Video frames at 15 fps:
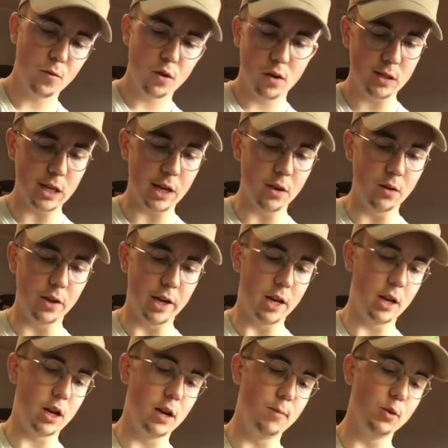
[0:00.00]
Looks like it only had
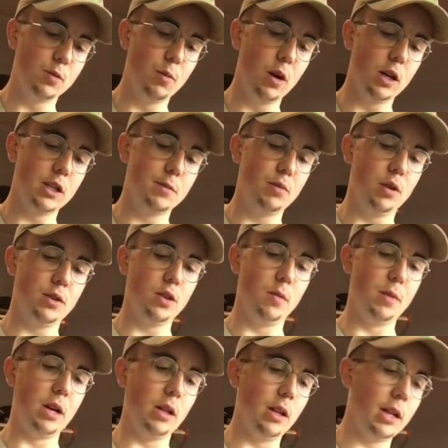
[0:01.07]
a couple spots, but so I'm
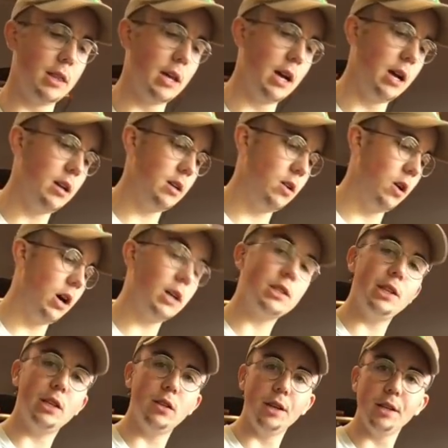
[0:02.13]
going to let that
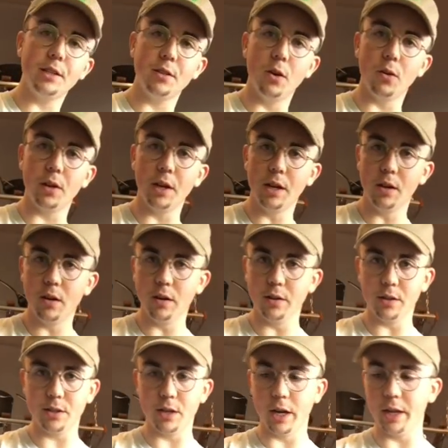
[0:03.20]
OxyClean soak in on the
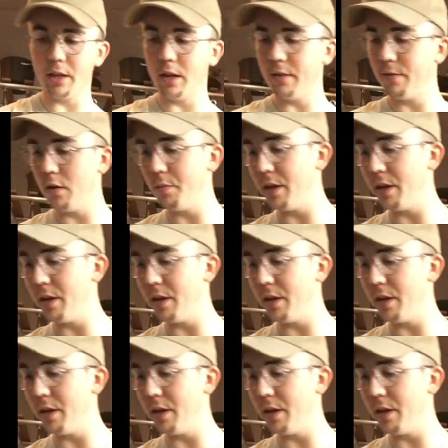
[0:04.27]
side there for a